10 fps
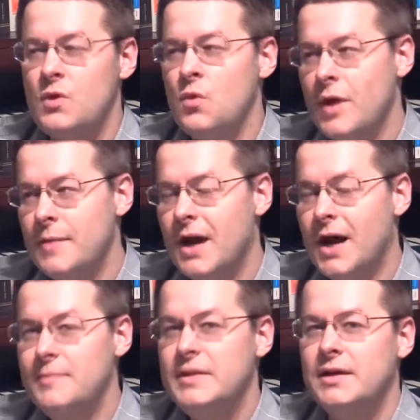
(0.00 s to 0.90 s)
When
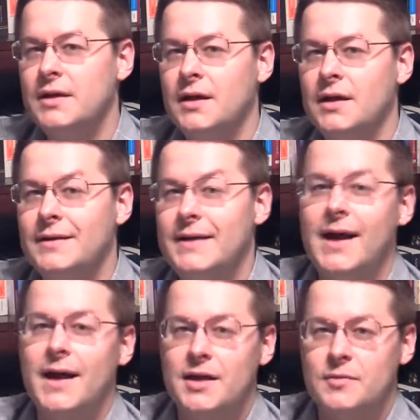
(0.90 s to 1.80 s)
Muhammad
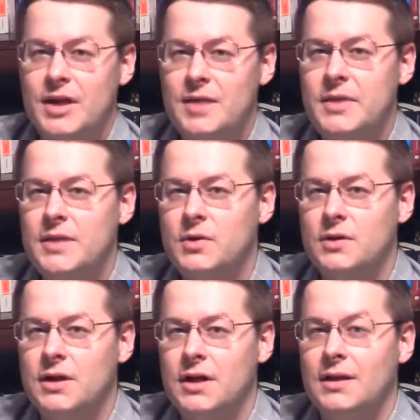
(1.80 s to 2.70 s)
died, many
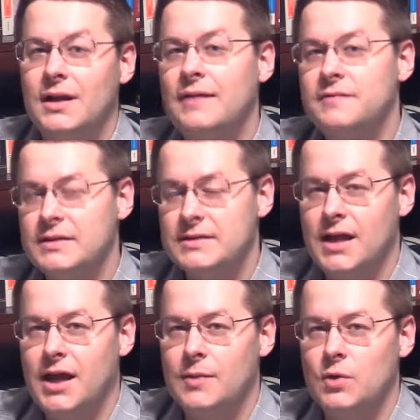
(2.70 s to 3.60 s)
people left
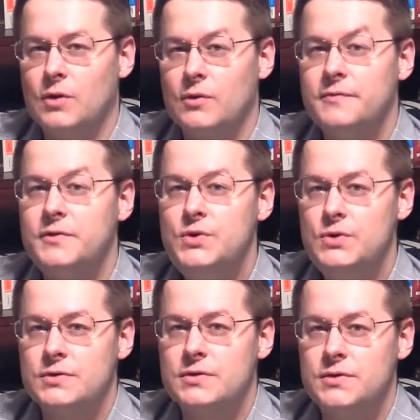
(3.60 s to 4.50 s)
Islam or
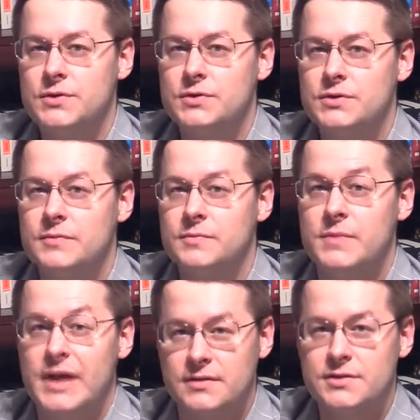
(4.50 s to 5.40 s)
refused to
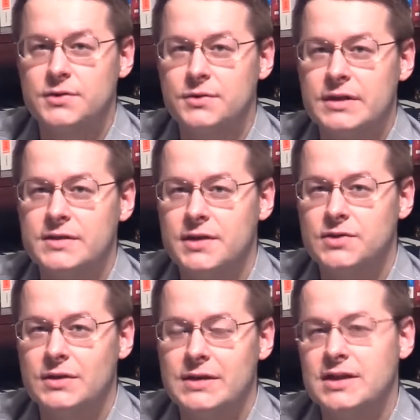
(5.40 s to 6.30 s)
submit to the
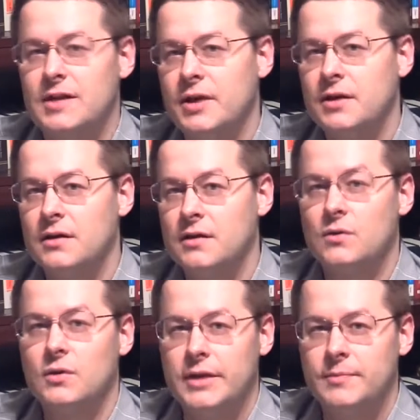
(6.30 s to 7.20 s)
central Islamic
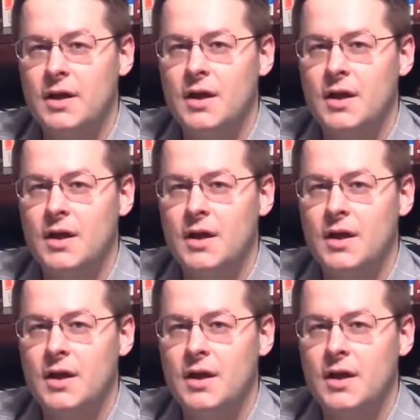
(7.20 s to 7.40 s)
authority.